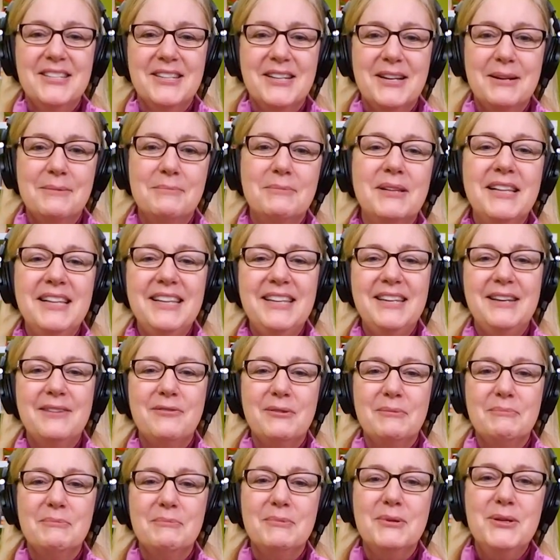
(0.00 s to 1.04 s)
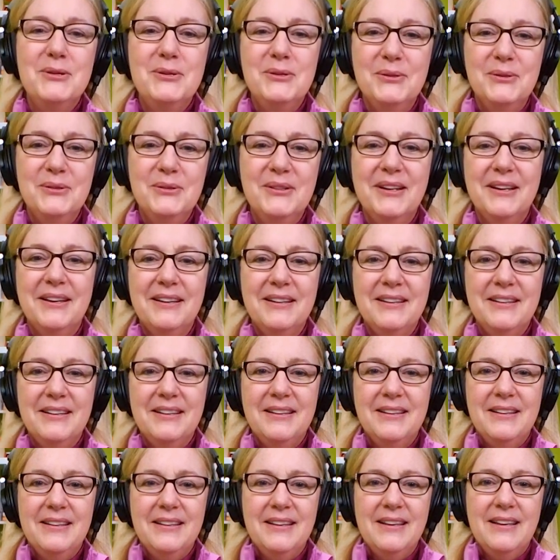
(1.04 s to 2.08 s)
a completely different mood.
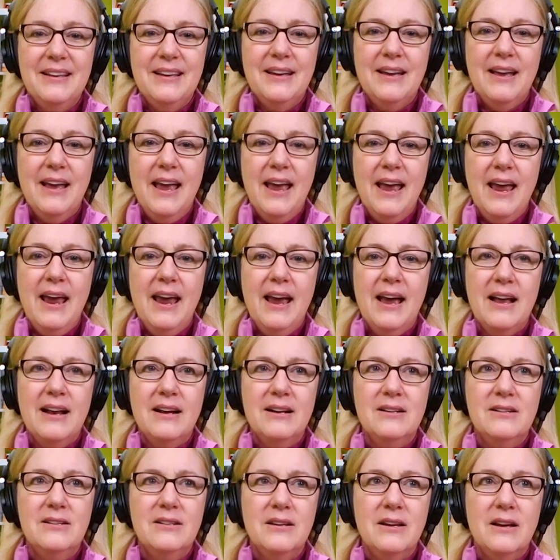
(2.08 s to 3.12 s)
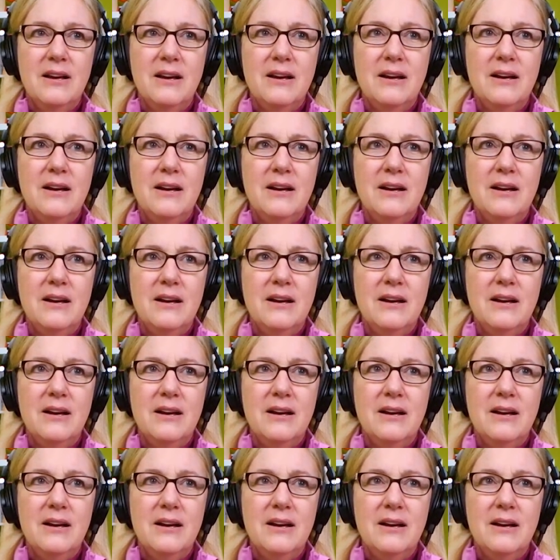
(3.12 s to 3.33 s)
And